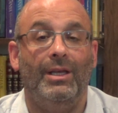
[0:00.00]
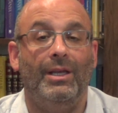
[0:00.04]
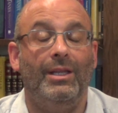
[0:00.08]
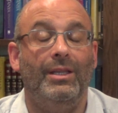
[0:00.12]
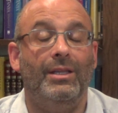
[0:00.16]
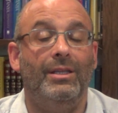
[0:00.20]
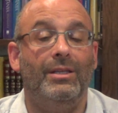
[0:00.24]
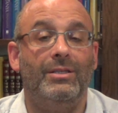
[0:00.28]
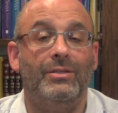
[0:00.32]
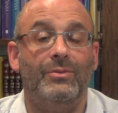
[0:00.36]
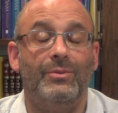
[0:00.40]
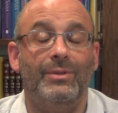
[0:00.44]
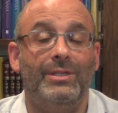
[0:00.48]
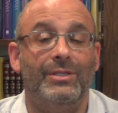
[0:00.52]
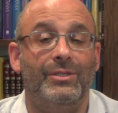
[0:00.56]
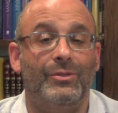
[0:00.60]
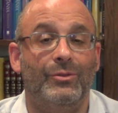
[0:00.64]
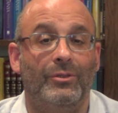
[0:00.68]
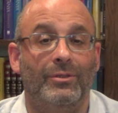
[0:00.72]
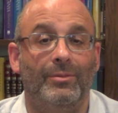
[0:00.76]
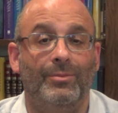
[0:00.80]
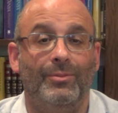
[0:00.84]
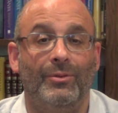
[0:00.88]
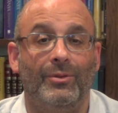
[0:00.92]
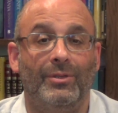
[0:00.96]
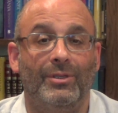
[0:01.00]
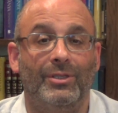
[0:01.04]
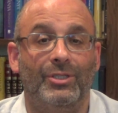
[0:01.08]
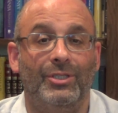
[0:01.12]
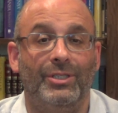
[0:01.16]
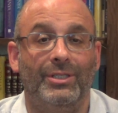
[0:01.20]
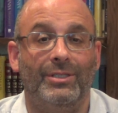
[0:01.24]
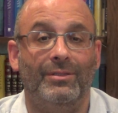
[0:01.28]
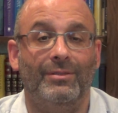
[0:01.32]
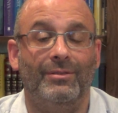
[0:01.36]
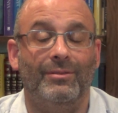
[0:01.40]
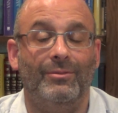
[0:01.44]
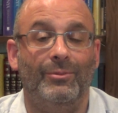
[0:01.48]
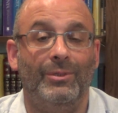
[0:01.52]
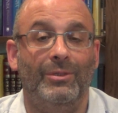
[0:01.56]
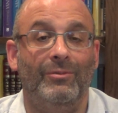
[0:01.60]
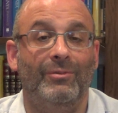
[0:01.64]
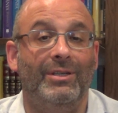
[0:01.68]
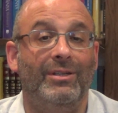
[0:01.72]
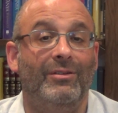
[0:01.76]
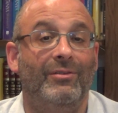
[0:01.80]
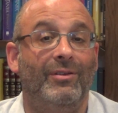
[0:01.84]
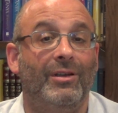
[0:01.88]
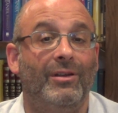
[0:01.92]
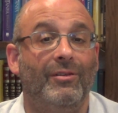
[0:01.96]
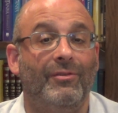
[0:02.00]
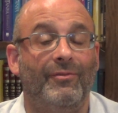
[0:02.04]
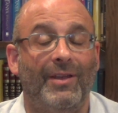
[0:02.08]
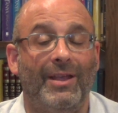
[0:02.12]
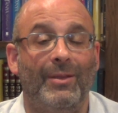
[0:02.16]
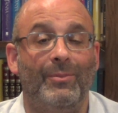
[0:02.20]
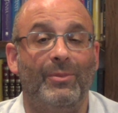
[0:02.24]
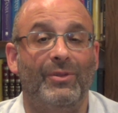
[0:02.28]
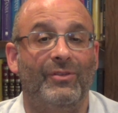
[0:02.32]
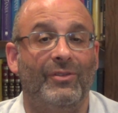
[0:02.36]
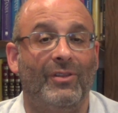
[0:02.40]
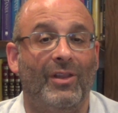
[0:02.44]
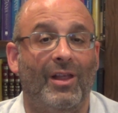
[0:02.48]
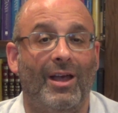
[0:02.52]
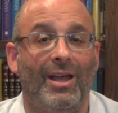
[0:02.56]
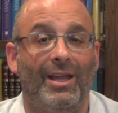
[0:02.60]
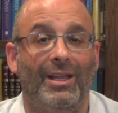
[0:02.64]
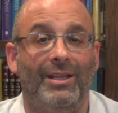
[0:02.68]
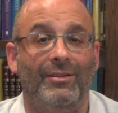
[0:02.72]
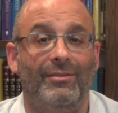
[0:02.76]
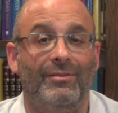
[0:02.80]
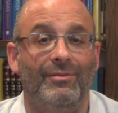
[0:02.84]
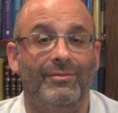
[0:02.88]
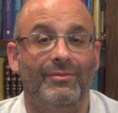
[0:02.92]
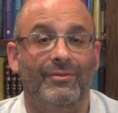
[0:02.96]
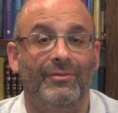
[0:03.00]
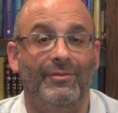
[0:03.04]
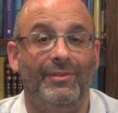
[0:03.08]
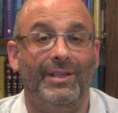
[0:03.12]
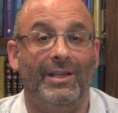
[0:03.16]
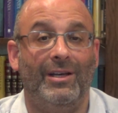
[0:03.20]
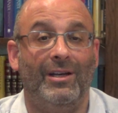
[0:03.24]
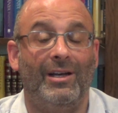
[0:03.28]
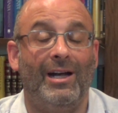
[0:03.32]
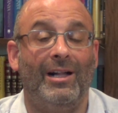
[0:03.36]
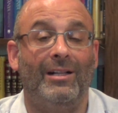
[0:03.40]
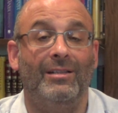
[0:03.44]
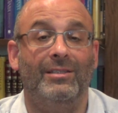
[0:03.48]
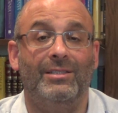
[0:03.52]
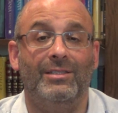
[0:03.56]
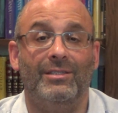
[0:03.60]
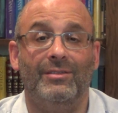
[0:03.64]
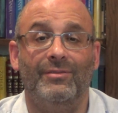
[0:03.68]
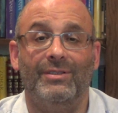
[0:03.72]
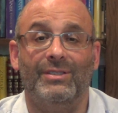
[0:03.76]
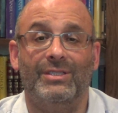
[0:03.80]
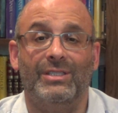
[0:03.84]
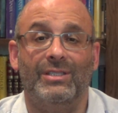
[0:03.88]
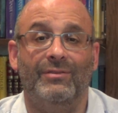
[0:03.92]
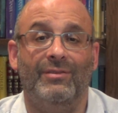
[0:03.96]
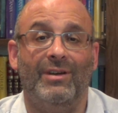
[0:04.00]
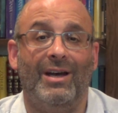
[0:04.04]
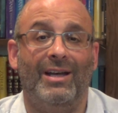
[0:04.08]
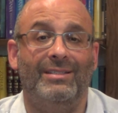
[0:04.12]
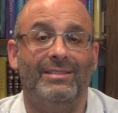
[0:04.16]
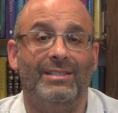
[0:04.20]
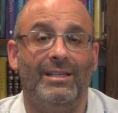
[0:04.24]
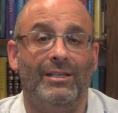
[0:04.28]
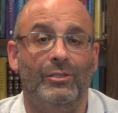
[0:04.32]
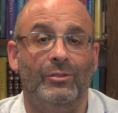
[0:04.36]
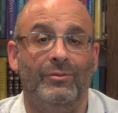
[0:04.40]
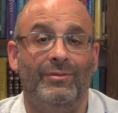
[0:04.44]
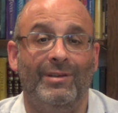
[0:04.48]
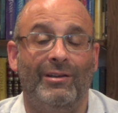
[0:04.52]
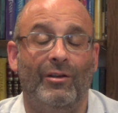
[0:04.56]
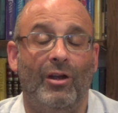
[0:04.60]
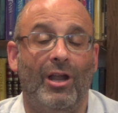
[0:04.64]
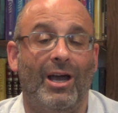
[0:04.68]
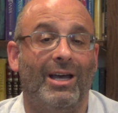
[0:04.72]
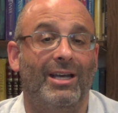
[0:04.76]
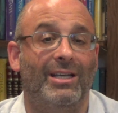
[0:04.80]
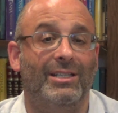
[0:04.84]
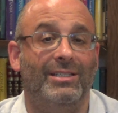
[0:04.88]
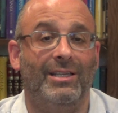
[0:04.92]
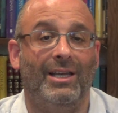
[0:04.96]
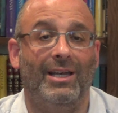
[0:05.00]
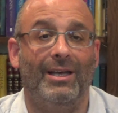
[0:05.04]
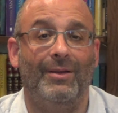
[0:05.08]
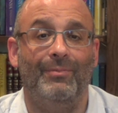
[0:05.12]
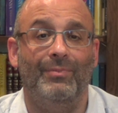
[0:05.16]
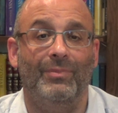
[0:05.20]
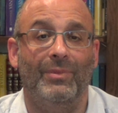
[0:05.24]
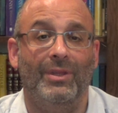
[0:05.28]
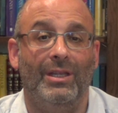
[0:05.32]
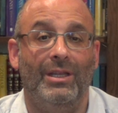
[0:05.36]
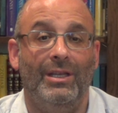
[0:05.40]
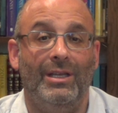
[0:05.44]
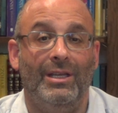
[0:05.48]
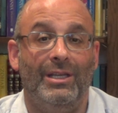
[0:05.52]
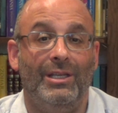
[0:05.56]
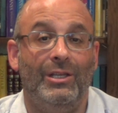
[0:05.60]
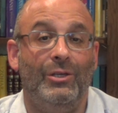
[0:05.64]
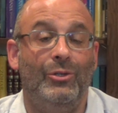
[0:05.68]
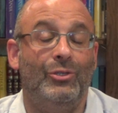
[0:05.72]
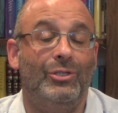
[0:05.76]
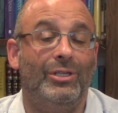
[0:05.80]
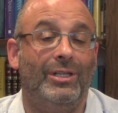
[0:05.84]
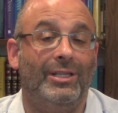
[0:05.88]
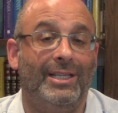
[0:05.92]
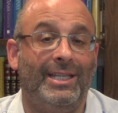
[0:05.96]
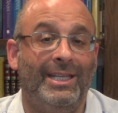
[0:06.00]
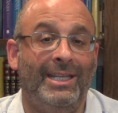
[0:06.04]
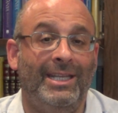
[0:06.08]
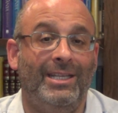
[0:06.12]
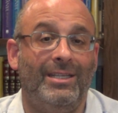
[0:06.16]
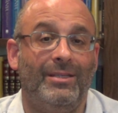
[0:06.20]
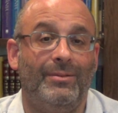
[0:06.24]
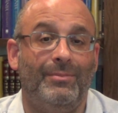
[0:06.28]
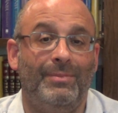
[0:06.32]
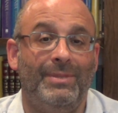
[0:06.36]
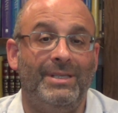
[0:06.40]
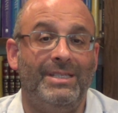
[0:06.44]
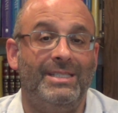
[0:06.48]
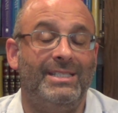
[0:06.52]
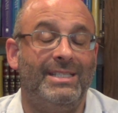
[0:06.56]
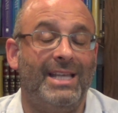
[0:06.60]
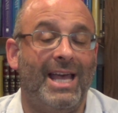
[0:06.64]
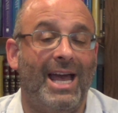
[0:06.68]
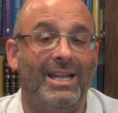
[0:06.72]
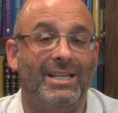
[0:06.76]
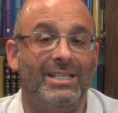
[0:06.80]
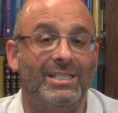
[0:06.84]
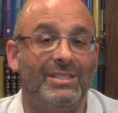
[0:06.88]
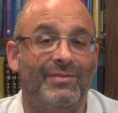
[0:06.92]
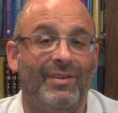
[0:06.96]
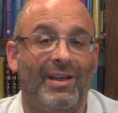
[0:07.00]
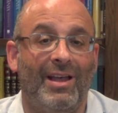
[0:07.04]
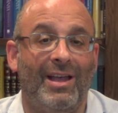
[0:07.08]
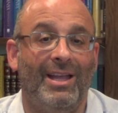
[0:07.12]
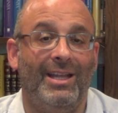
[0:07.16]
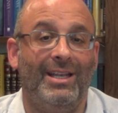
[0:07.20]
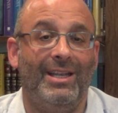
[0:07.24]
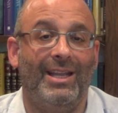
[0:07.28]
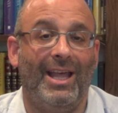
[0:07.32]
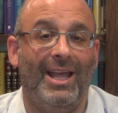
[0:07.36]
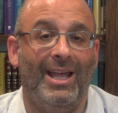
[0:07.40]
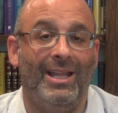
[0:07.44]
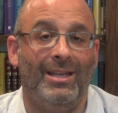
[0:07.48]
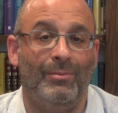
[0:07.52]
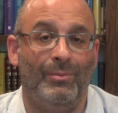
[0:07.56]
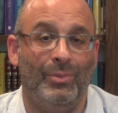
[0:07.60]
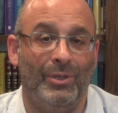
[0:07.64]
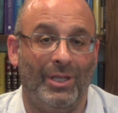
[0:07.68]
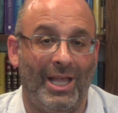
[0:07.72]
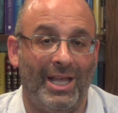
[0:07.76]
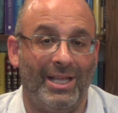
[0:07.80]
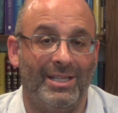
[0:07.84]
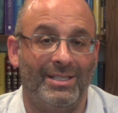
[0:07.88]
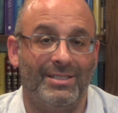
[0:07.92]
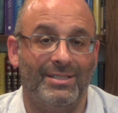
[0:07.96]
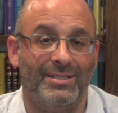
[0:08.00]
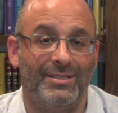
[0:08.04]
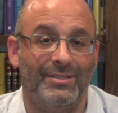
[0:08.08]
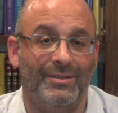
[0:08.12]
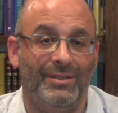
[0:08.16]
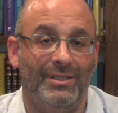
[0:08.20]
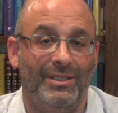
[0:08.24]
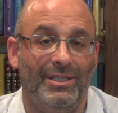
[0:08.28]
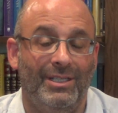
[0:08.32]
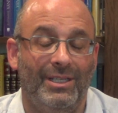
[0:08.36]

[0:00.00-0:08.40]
In this week's Torah portion, we read a very famous line, V'yachalta v'savata uverachta, you shall eat, be satisfied, and bless.